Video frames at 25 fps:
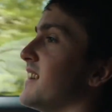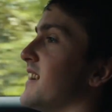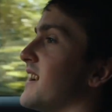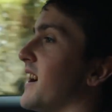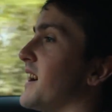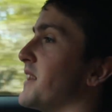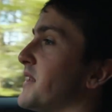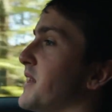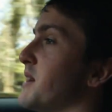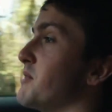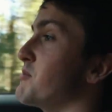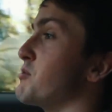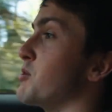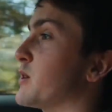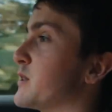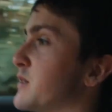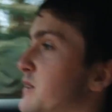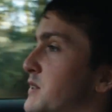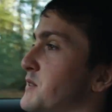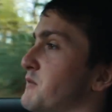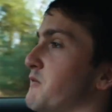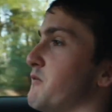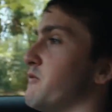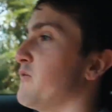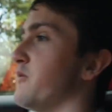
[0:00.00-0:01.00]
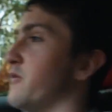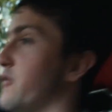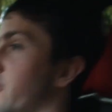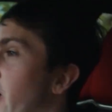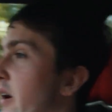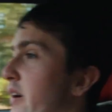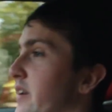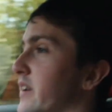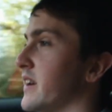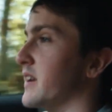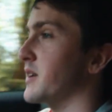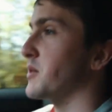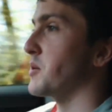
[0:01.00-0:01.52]
I think what's
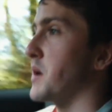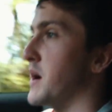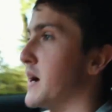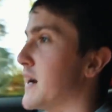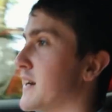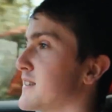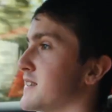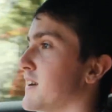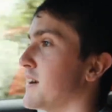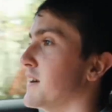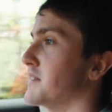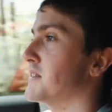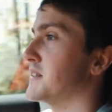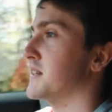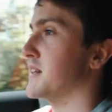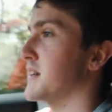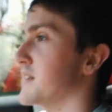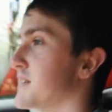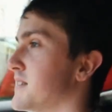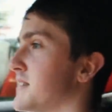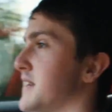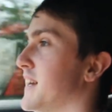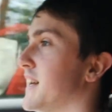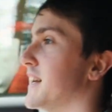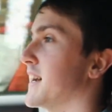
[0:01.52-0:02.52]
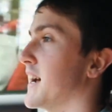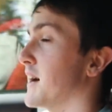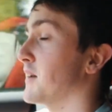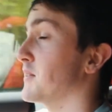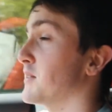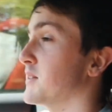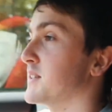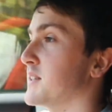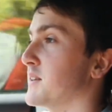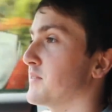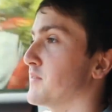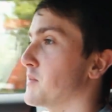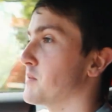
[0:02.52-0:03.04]
fun and quite exciting is seeing how the
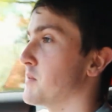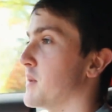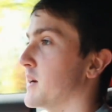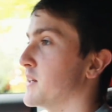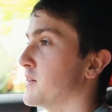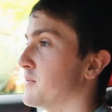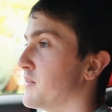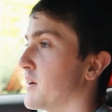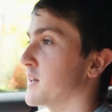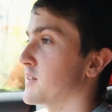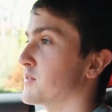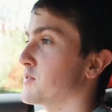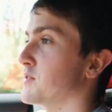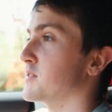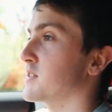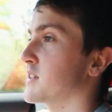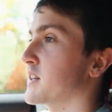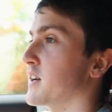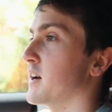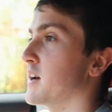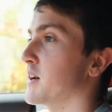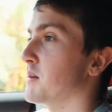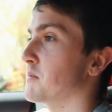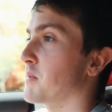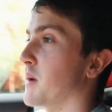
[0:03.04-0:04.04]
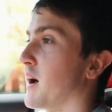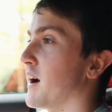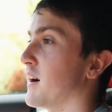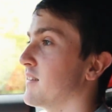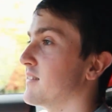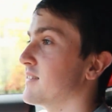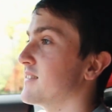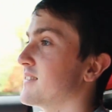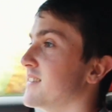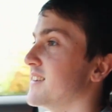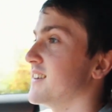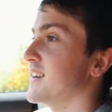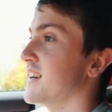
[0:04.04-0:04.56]
different manufacturers are going about
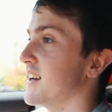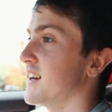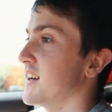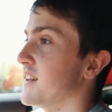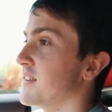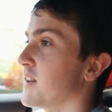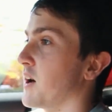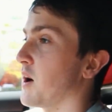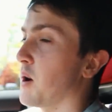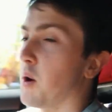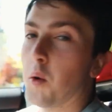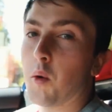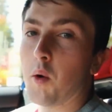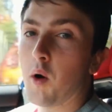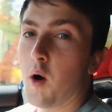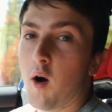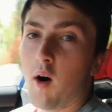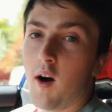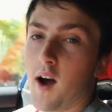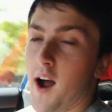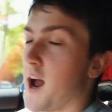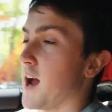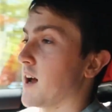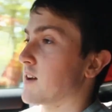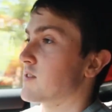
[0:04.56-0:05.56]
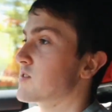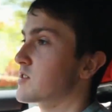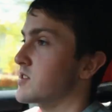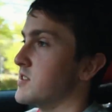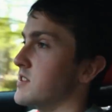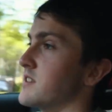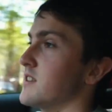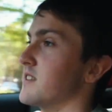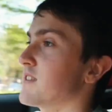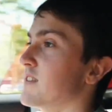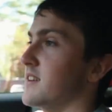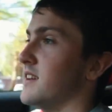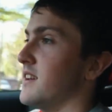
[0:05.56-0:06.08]
the whole hot hatch
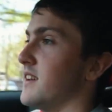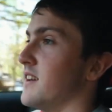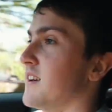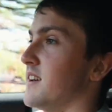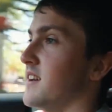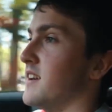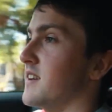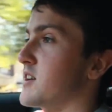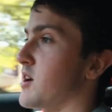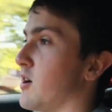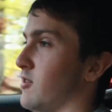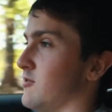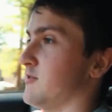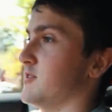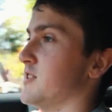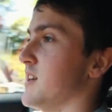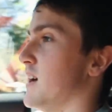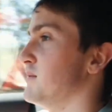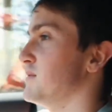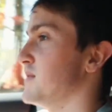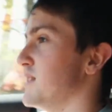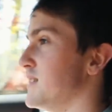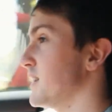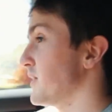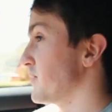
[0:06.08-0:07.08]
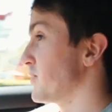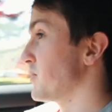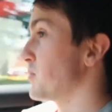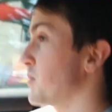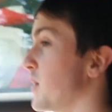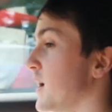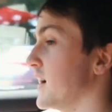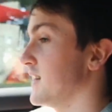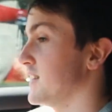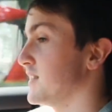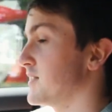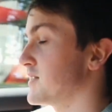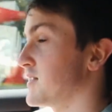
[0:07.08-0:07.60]
concept in different
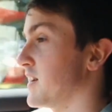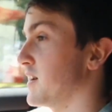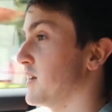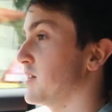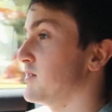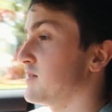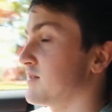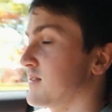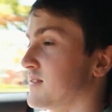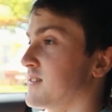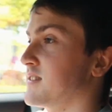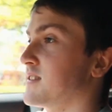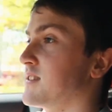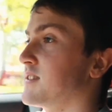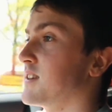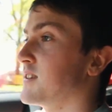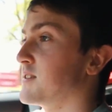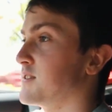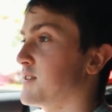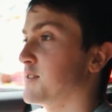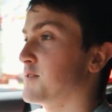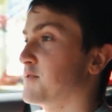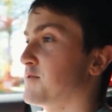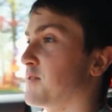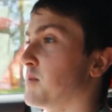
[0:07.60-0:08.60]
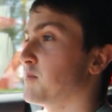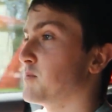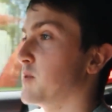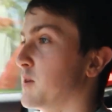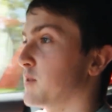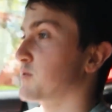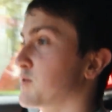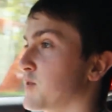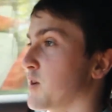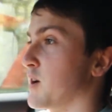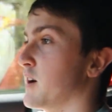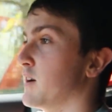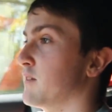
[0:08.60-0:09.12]
ways. So this is front wheel
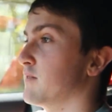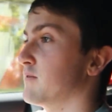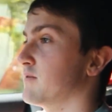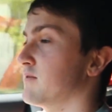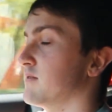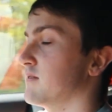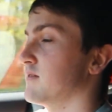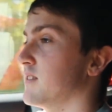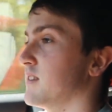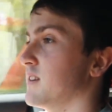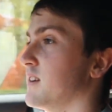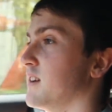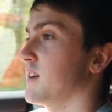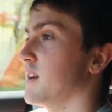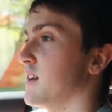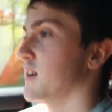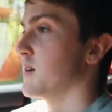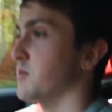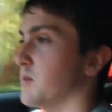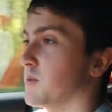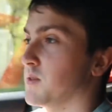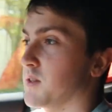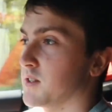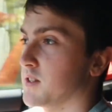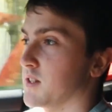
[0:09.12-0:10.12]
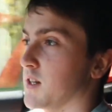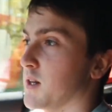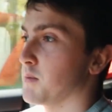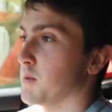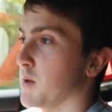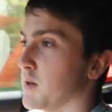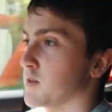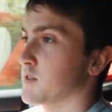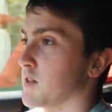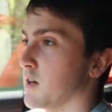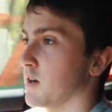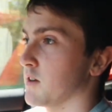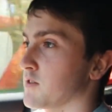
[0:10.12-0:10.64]
drive with a
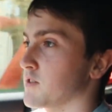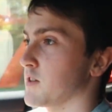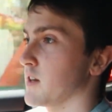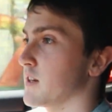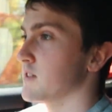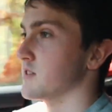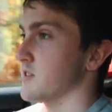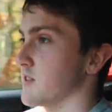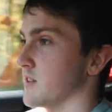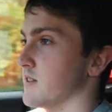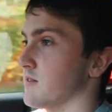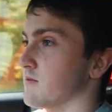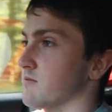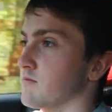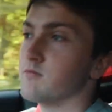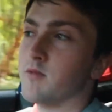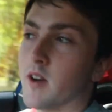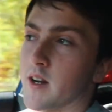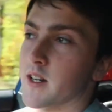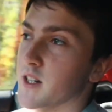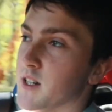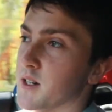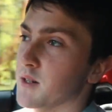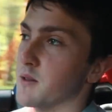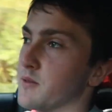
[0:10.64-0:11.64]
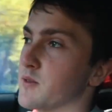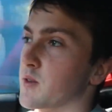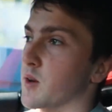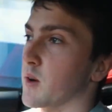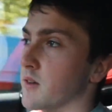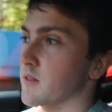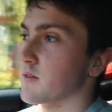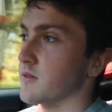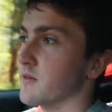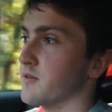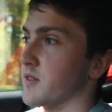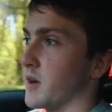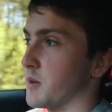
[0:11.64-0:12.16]
turbocharged engine. Renault have
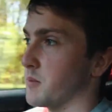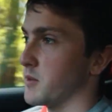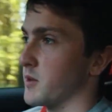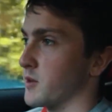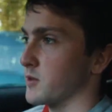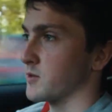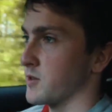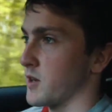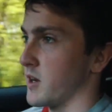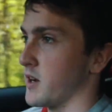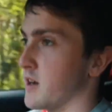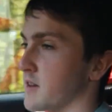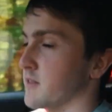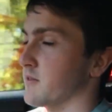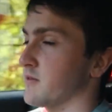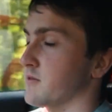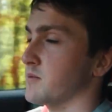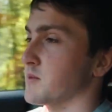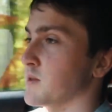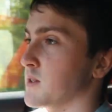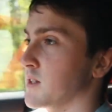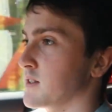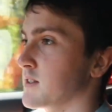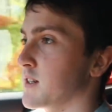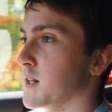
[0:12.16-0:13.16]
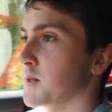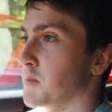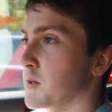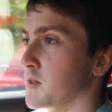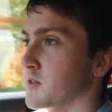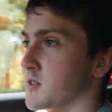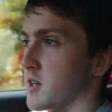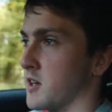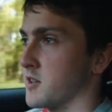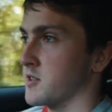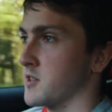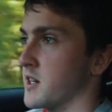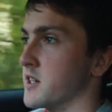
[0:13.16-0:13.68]
gone front wheel drive with a
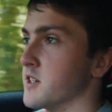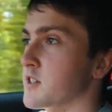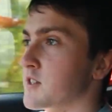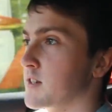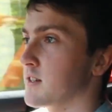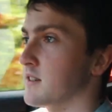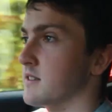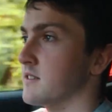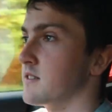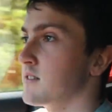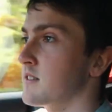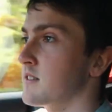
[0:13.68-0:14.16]
turbocharged engine.